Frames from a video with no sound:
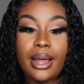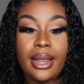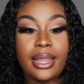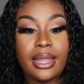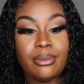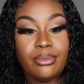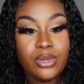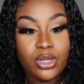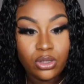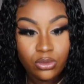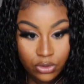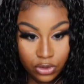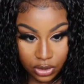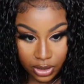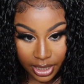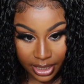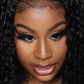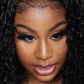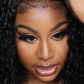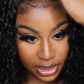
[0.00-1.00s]
let me know what you
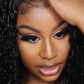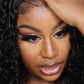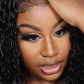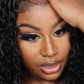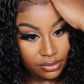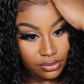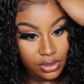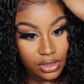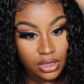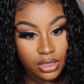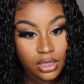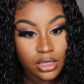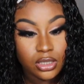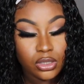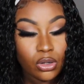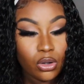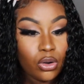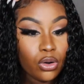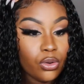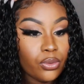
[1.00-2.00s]
guys think of this
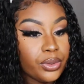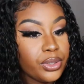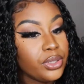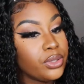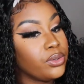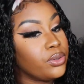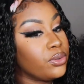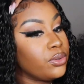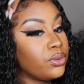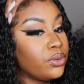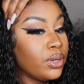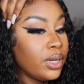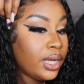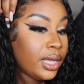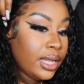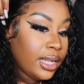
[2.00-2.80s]
tutorial